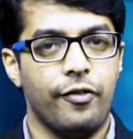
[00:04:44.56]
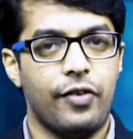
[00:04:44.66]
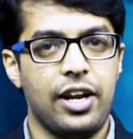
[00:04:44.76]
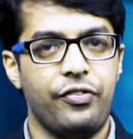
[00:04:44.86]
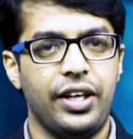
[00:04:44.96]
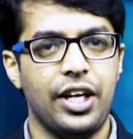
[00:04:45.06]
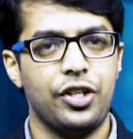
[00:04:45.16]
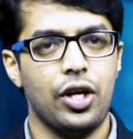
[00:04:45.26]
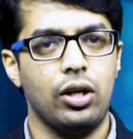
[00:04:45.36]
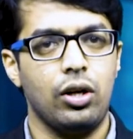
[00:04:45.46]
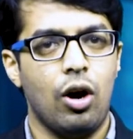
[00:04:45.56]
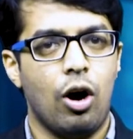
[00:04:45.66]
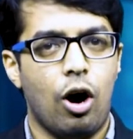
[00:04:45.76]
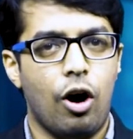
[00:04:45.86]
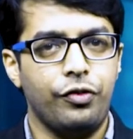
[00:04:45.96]
verification
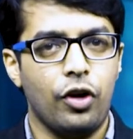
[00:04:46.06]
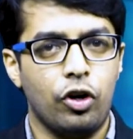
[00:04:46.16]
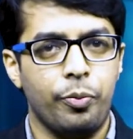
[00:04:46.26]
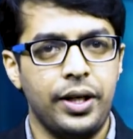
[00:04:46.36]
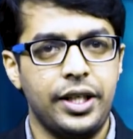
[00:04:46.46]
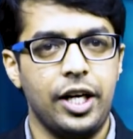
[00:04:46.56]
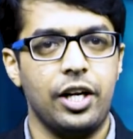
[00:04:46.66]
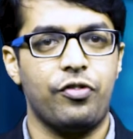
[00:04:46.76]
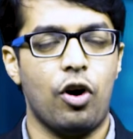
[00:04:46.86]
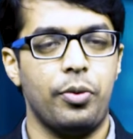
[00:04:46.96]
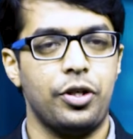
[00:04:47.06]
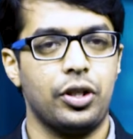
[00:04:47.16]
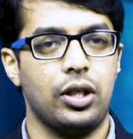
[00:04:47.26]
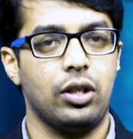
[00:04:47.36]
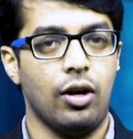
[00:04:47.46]
of documented
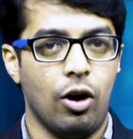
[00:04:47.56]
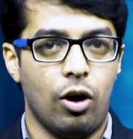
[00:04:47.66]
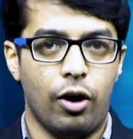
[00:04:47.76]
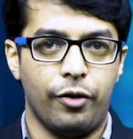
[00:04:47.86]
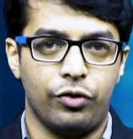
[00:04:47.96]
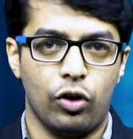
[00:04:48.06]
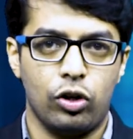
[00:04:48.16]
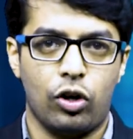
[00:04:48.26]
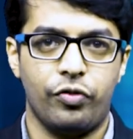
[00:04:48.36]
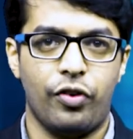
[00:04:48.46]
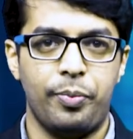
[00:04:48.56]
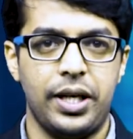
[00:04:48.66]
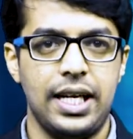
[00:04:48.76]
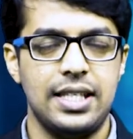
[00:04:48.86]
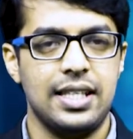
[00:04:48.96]
information of
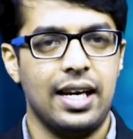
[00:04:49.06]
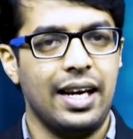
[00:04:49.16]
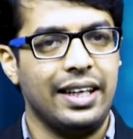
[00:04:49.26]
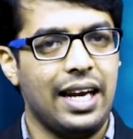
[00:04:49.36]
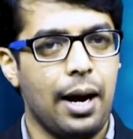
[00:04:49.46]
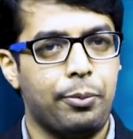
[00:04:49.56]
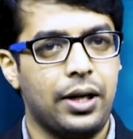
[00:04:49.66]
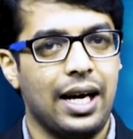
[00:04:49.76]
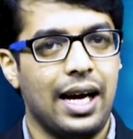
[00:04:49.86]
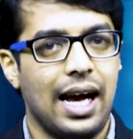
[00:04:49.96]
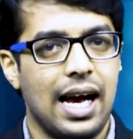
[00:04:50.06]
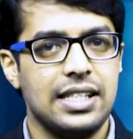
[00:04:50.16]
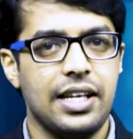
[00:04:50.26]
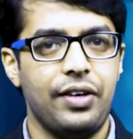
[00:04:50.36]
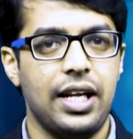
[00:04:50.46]
non-conformities kept as
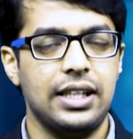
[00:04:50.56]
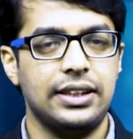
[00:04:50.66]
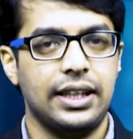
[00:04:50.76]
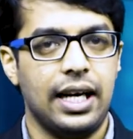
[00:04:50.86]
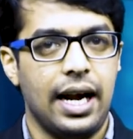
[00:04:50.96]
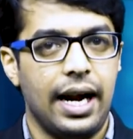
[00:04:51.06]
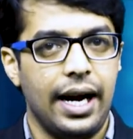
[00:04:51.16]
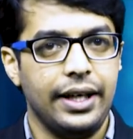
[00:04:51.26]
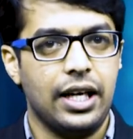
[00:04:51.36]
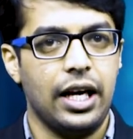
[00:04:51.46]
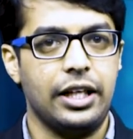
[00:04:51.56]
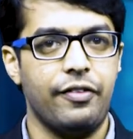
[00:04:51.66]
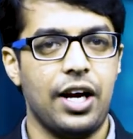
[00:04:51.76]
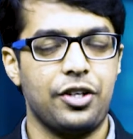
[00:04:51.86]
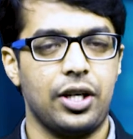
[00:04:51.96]
evidence and
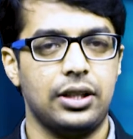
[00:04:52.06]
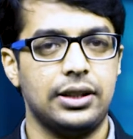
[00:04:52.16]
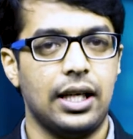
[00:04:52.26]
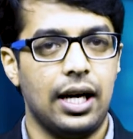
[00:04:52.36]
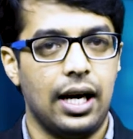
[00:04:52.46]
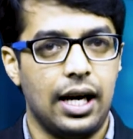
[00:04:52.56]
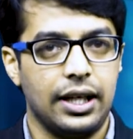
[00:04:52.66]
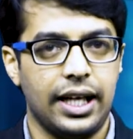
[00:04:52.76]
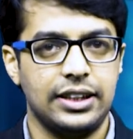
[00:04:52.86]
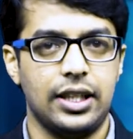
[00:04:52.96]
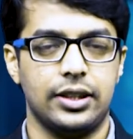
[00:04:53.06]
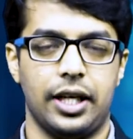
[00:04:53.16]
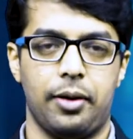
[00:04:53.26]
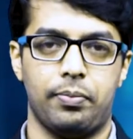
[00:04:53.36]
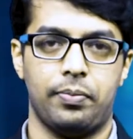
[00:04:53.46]
corrective actions against the
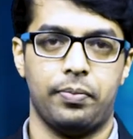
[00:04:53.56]
same.